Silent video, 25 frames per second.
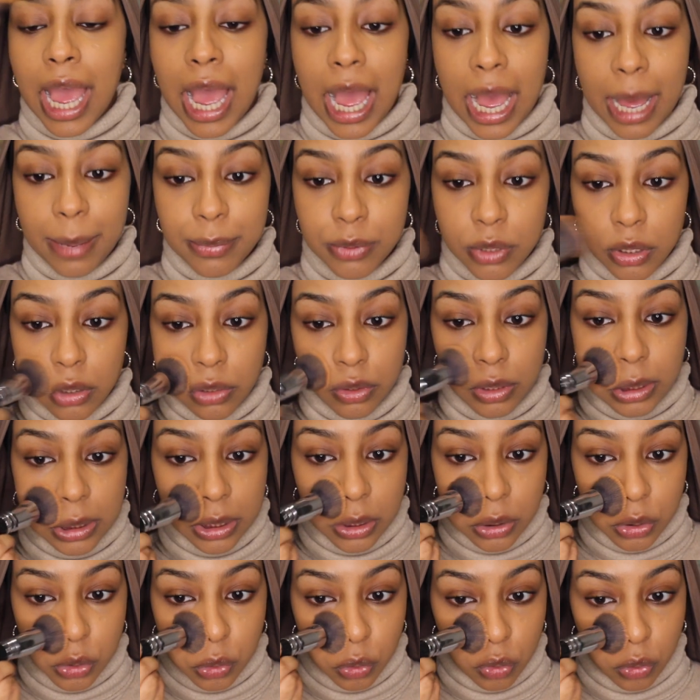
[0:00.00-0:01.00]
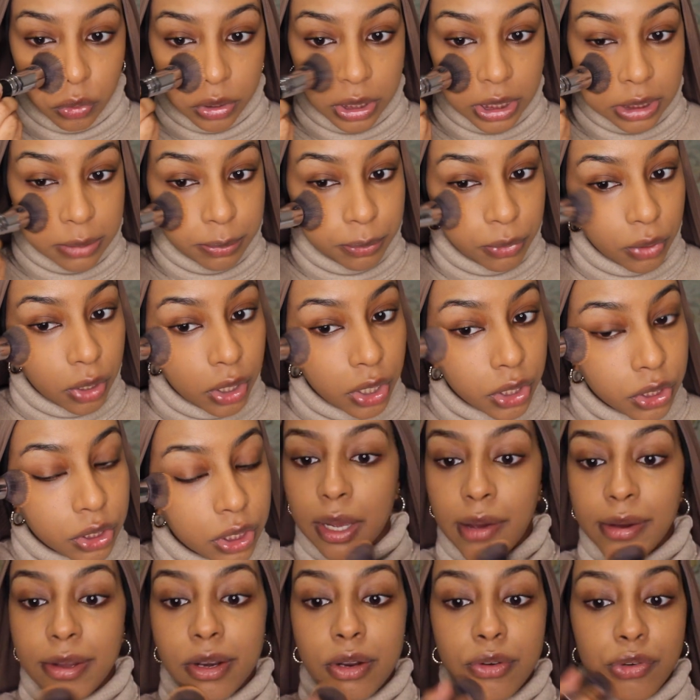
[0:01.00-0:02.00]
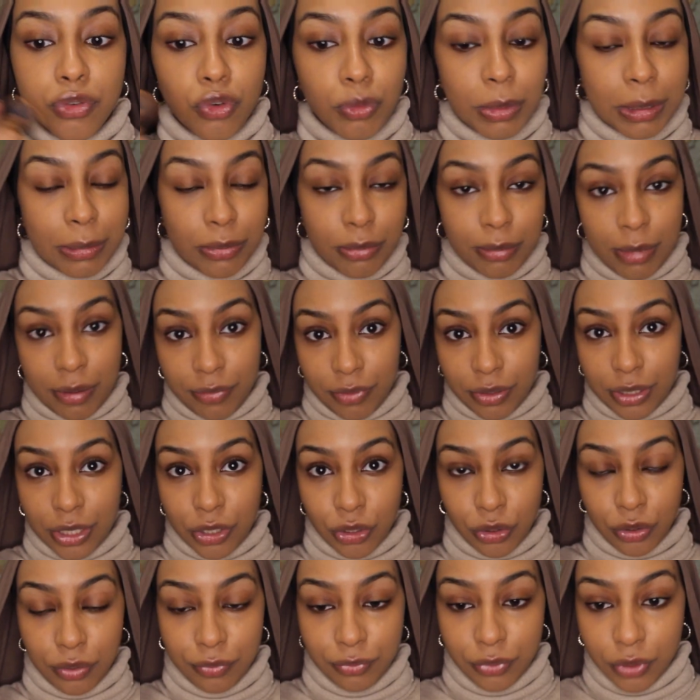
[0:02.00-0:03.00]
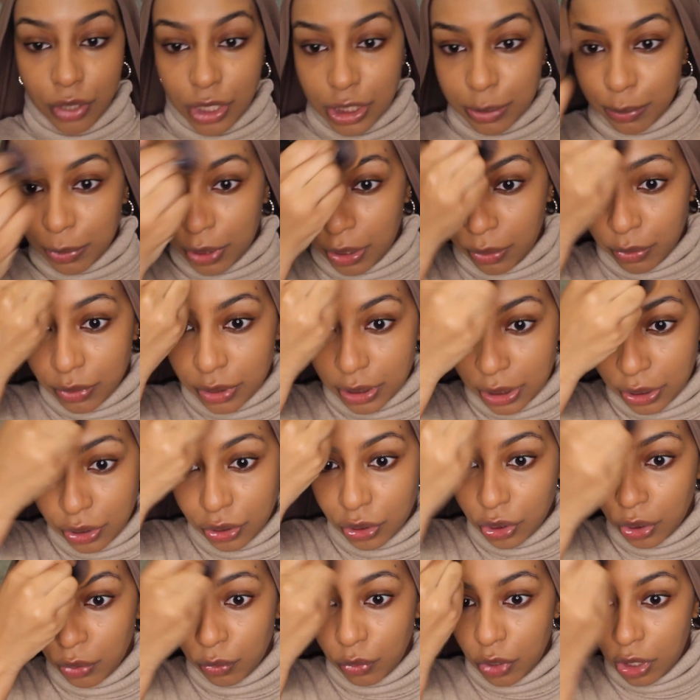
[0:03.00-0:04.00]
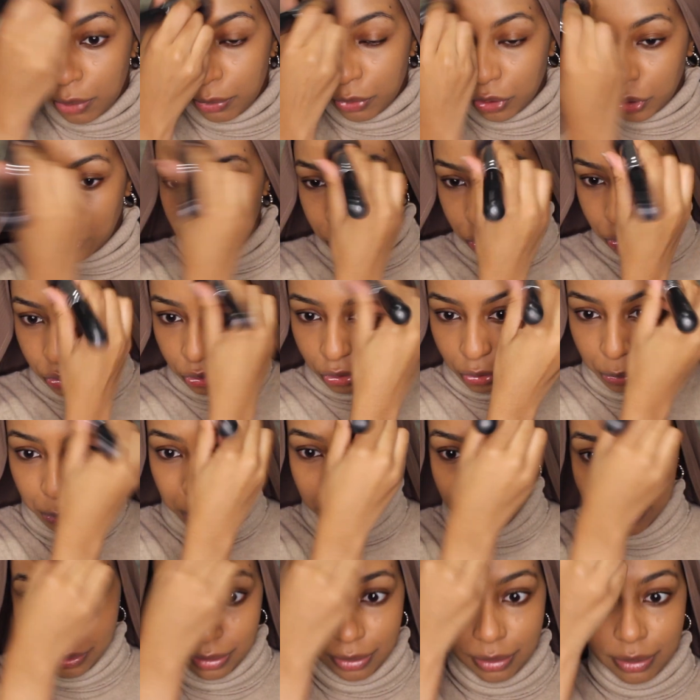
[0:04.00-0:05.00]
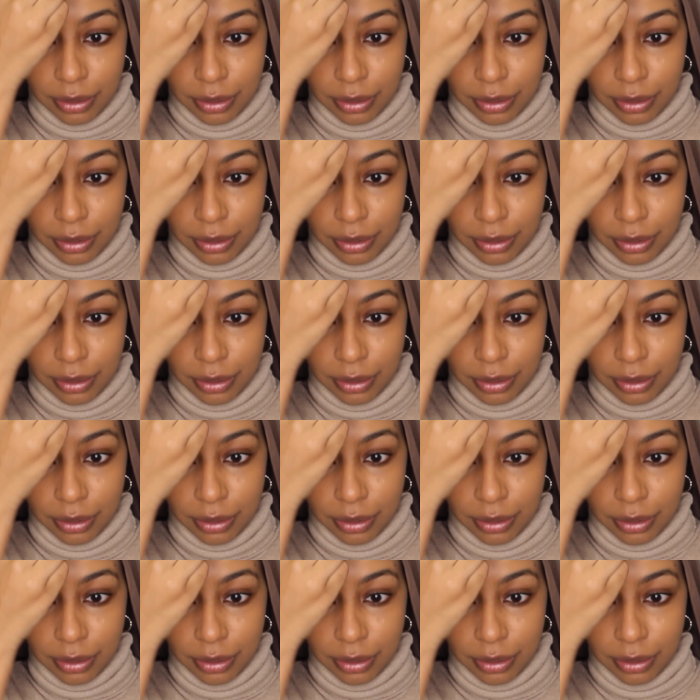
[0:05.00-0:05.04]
Absolutely adore this brush. I don't normally put my foundation on first, but I was like, you know what, I'm on YouTube.